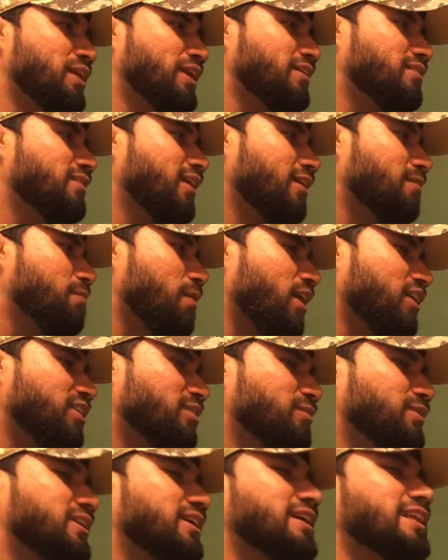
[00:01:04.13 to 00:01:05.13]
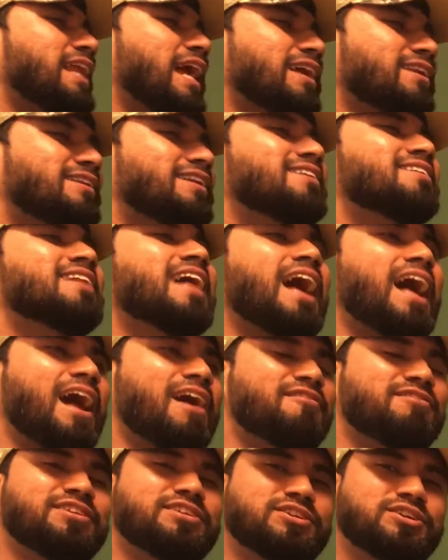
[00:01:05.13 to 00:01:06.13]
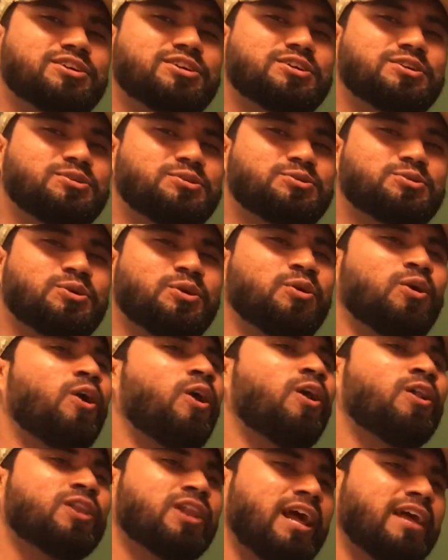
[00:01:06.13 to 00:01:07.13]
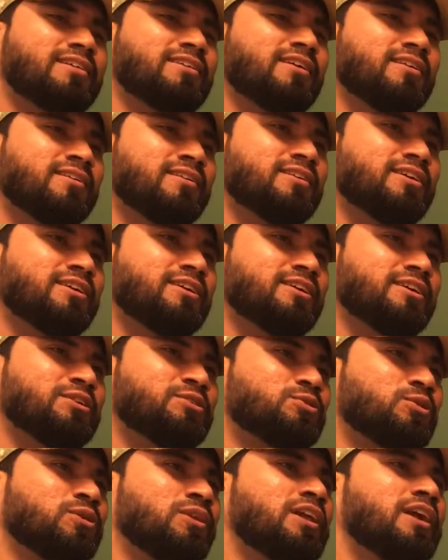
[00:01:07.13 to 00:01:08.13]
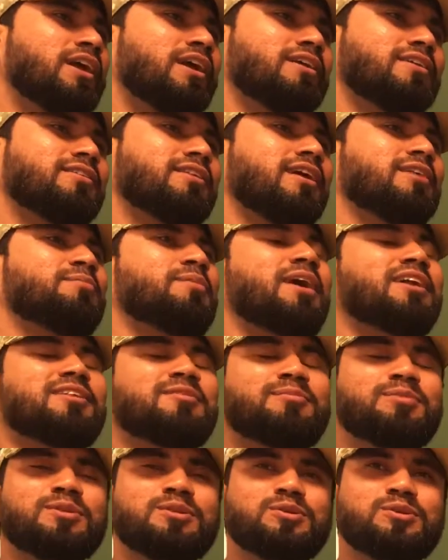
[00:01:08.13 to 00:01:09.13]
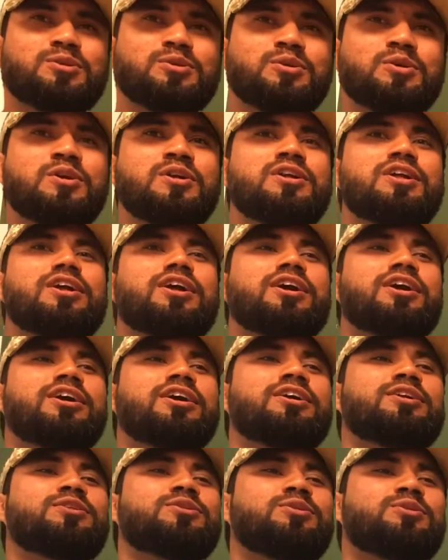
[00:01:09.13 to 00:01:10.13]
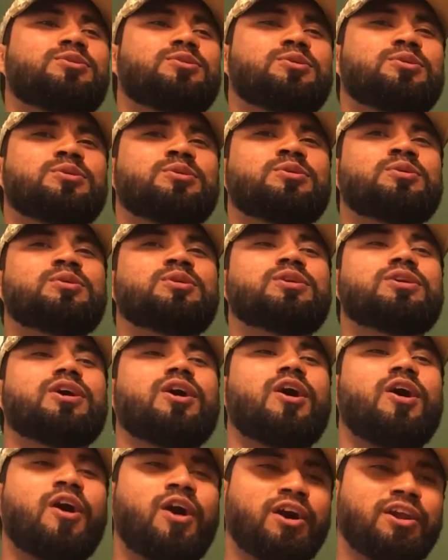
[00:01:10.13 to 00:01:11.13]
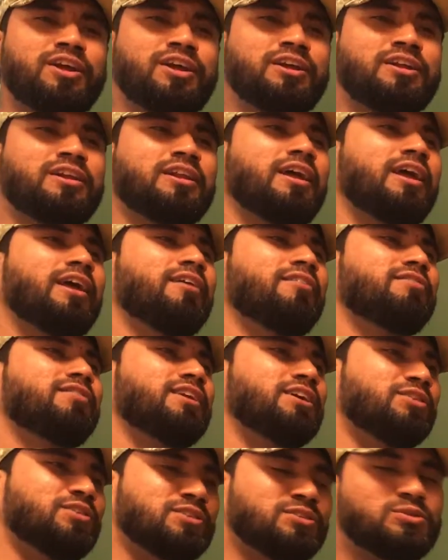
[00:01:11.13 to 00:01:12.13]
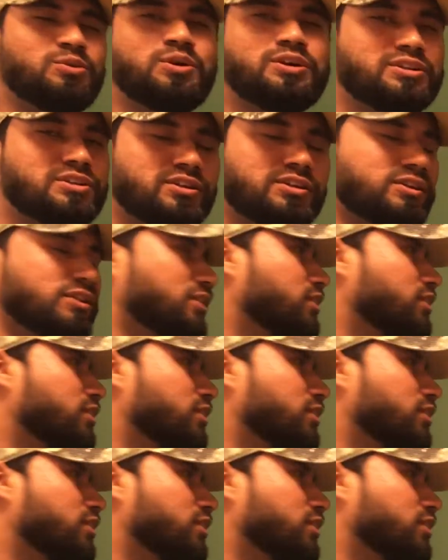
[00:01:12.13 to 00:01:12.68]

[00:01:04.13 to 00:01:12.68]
it's not possible a client does not have internal control. All clients have internal control. It's not possible to do audit if there is no internal